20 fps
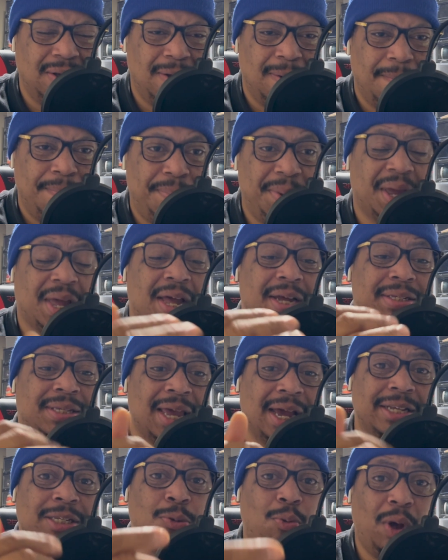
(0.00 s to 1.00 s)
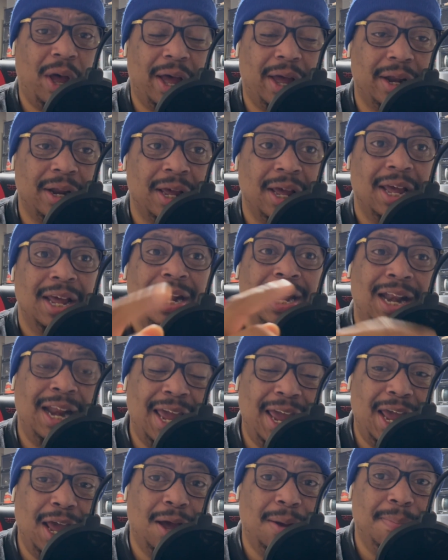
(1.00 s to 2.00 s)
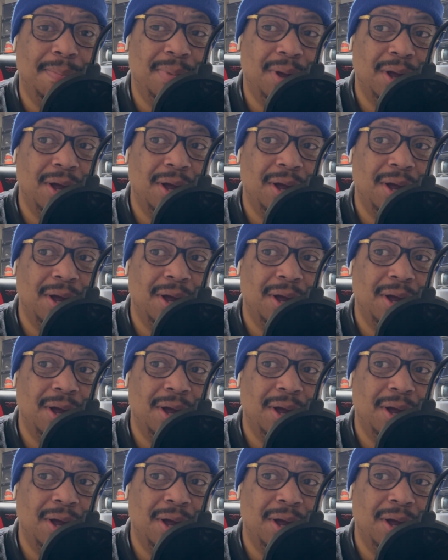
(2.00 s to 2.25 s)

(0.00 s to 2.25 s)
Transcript: Because guess what? Liam